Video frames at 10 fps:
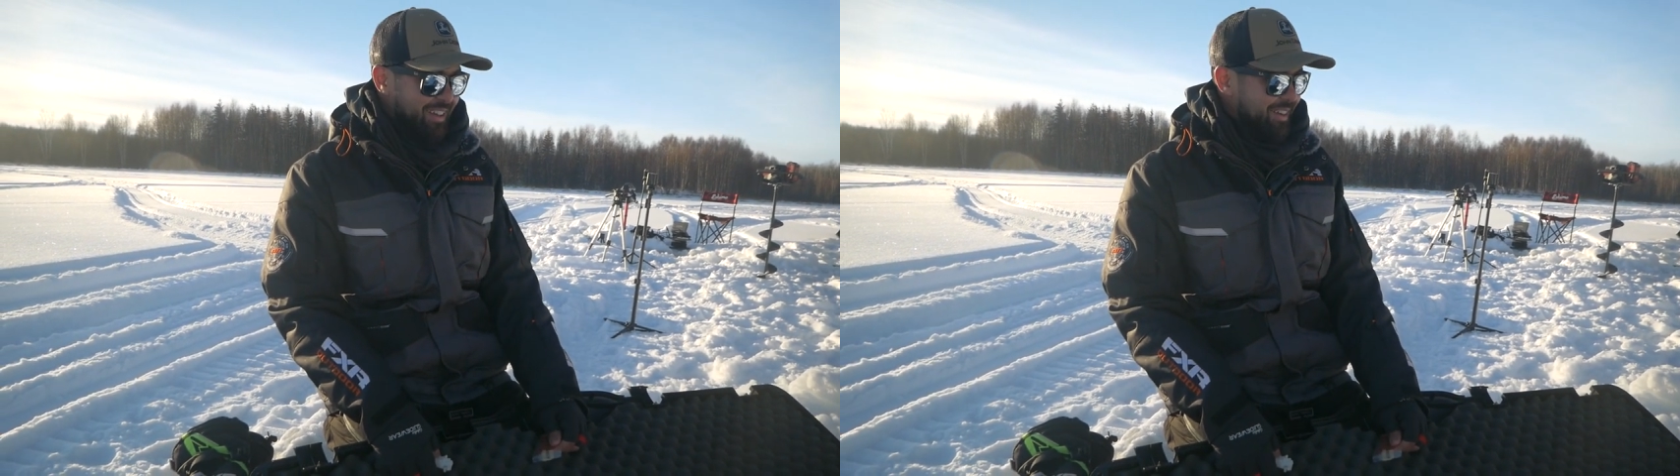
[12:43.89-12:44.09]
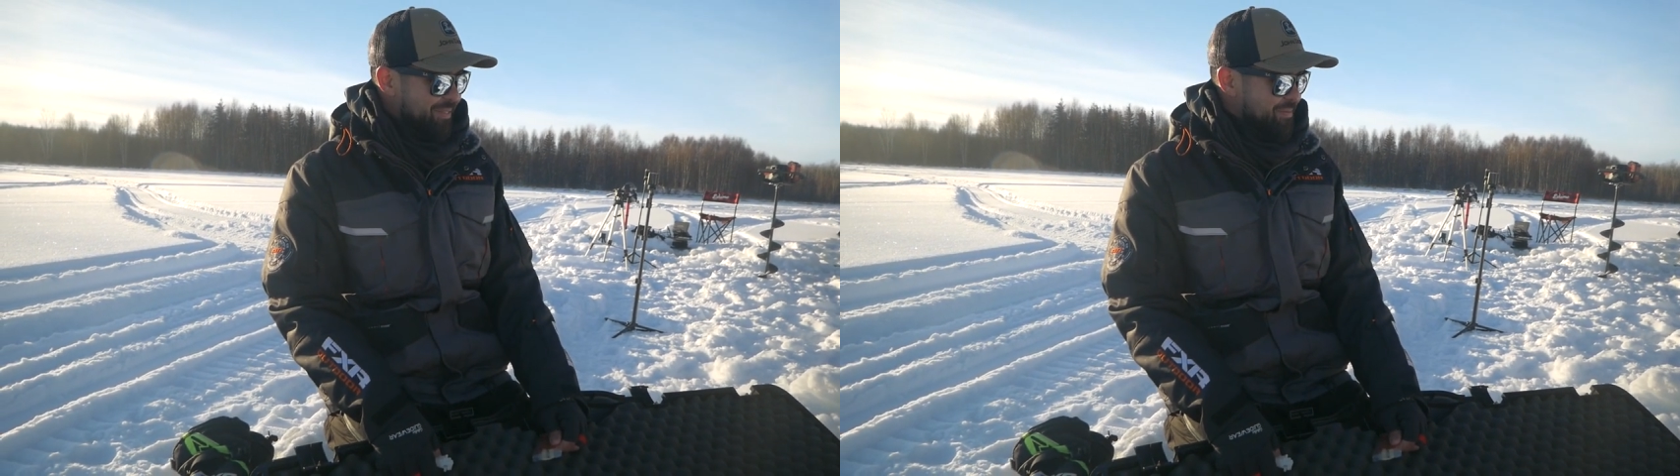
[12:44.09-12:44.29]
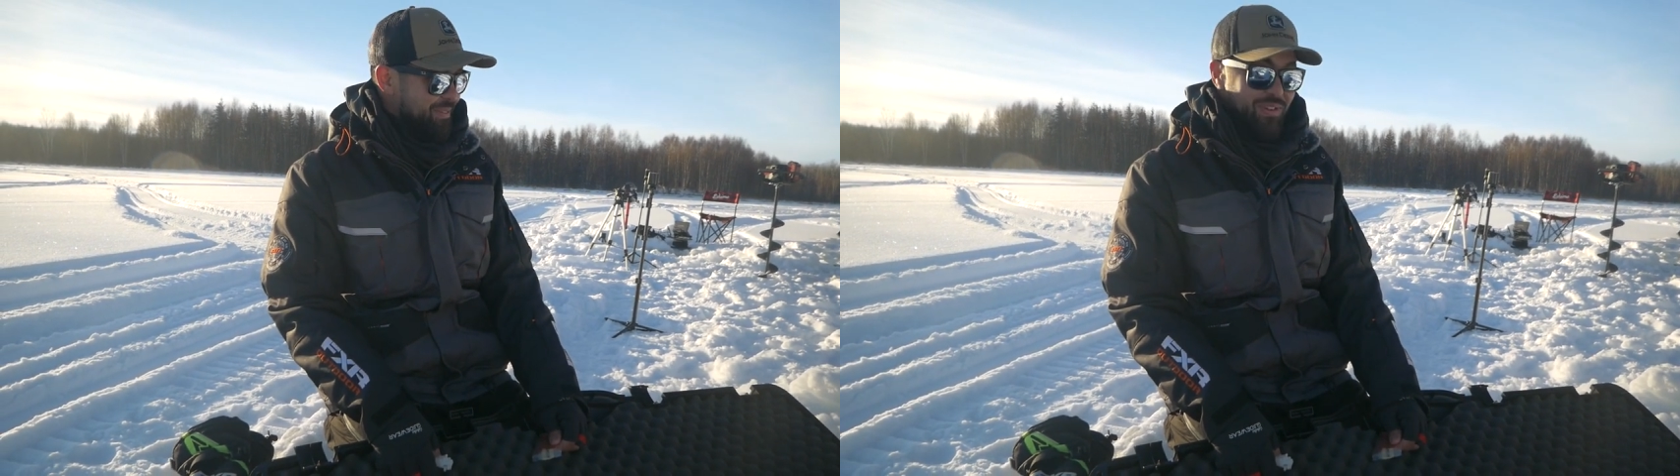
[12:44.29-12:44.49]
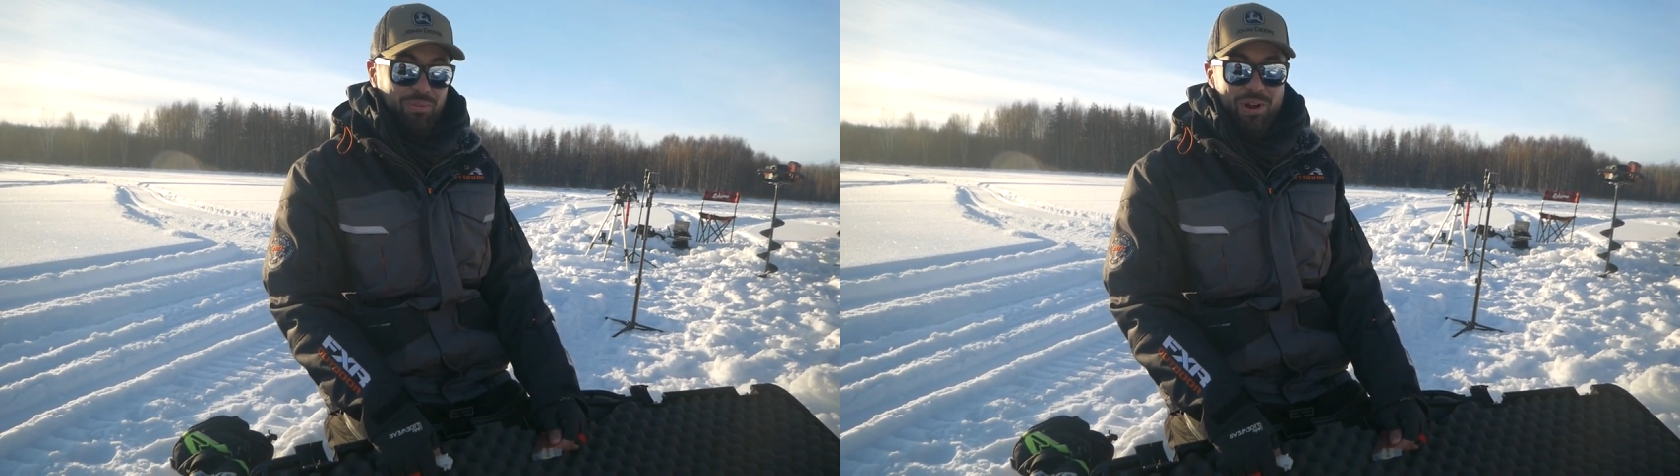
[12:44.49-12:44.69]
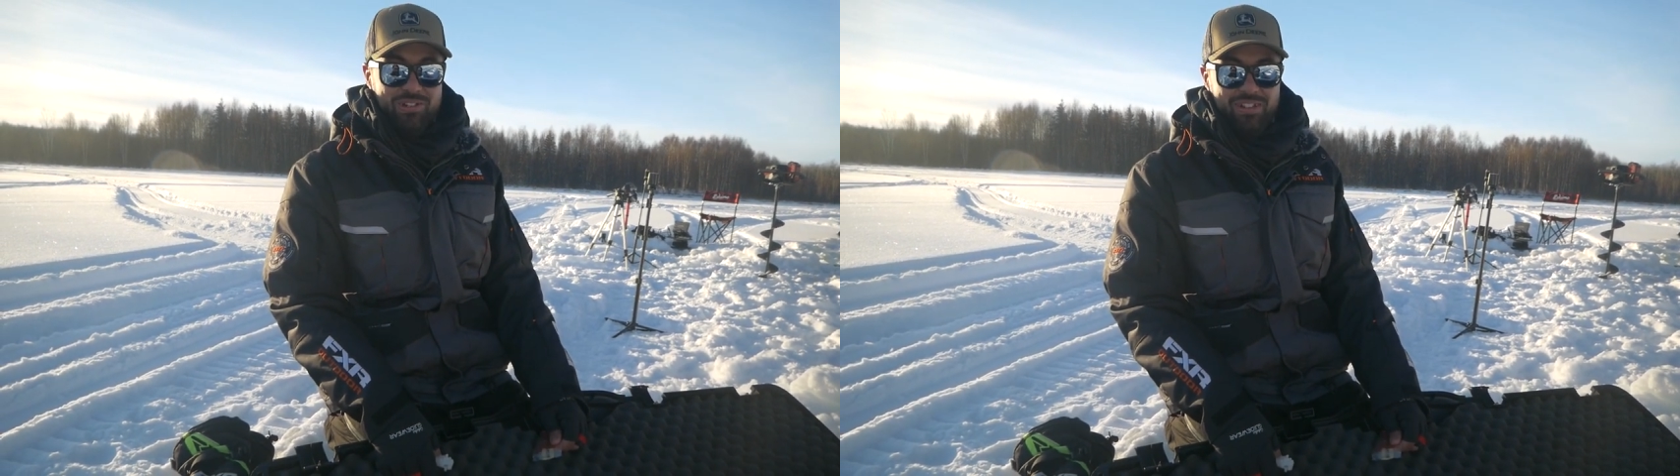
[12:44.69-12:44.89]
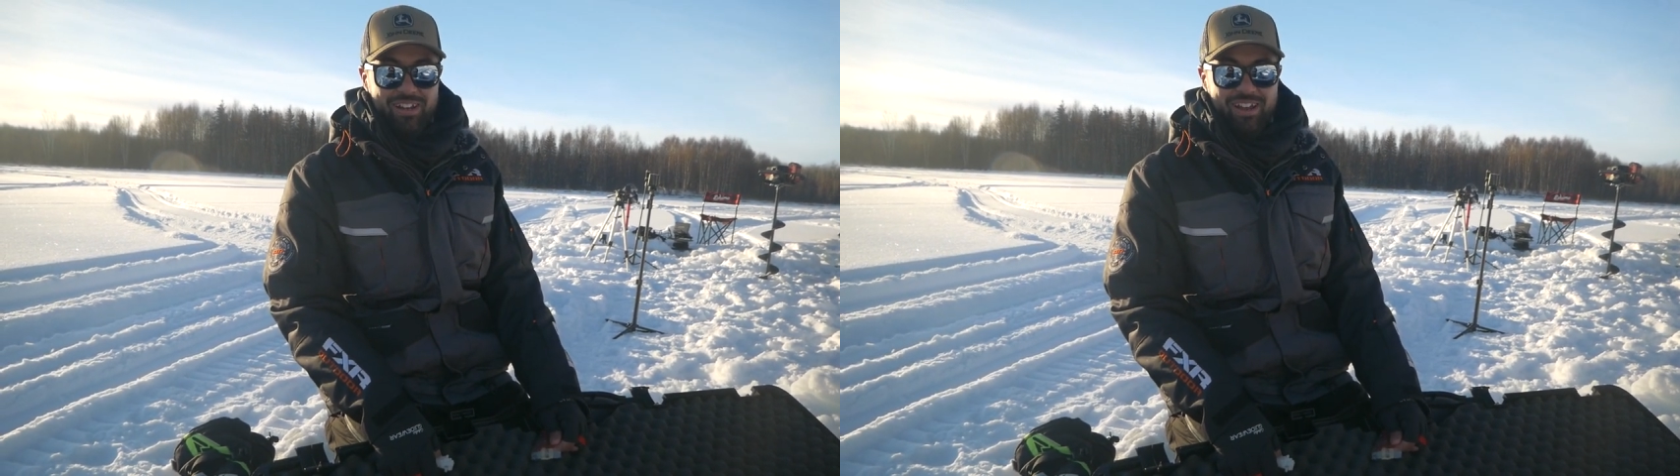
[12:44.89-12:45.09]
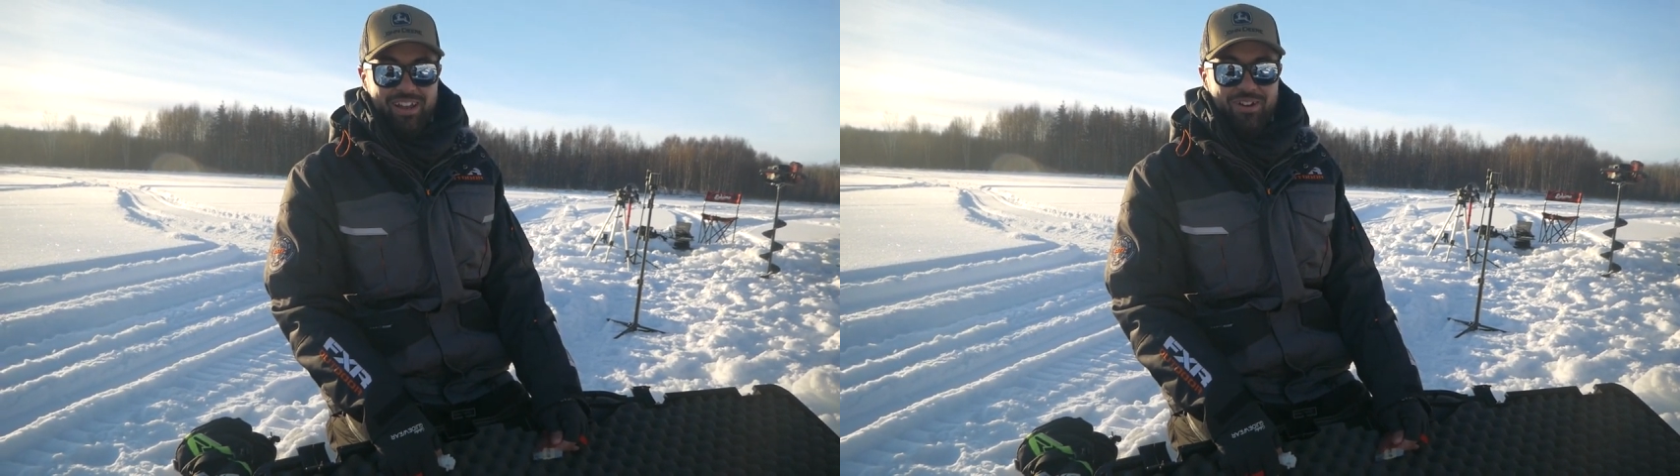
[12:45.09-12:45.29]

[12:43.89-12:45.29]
Um, if you're watching that guy,